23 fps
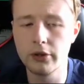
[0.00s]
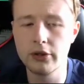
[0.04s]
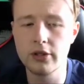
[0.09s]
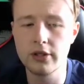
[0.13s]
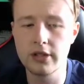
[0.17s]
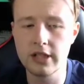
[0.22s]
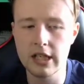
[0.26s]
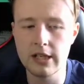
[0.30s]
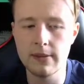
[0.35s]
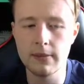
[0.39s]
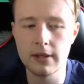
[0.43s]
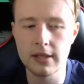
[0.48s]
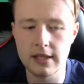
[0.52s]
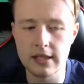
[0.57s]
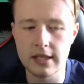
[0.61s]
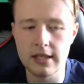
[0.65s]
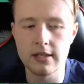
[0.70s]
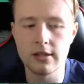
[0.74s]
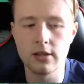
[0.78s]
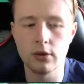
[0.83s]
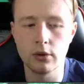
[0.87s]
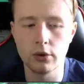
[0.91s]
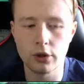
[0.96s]
Team of the
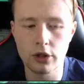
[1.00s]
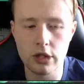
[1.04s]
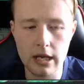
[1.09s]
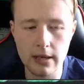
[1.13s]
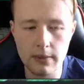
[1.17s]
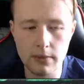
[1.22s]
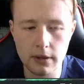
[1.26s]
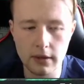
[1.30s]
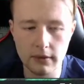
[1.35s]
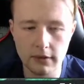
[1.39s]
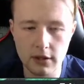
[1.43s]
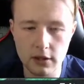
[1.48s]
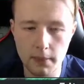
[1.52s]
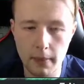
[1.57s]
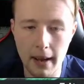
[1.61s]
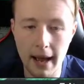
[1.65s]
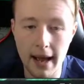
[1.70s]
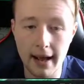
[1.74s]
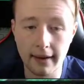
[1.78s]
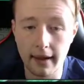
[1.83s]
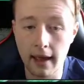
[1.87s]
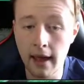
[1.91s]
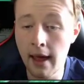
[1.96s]
Season or Shapeshifters
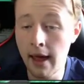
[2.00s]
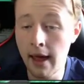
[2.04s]
pack.